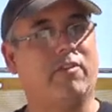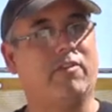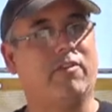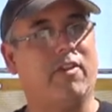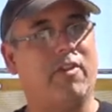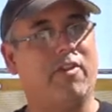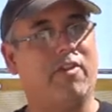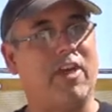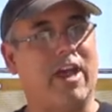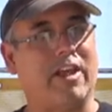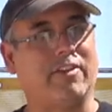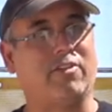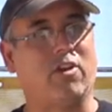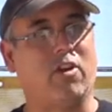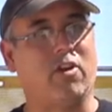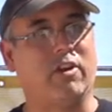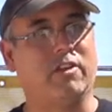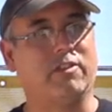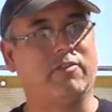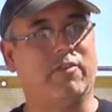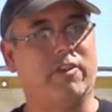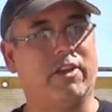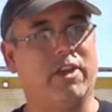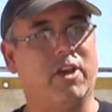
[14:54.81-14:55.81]
us. That's our
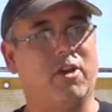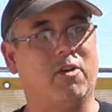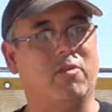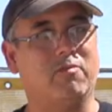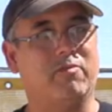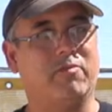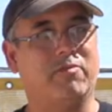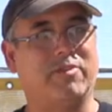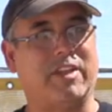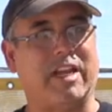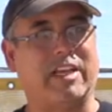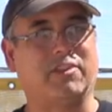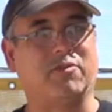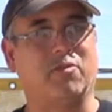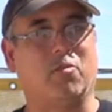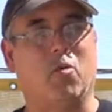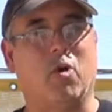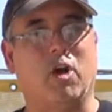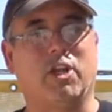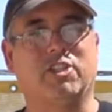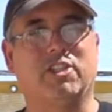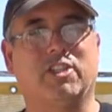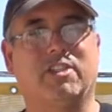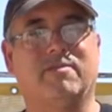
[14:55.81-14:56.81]
next video. Thanks for
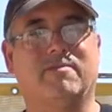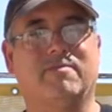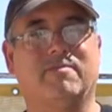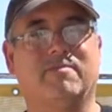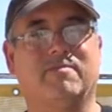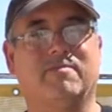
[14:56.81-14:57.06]
watching.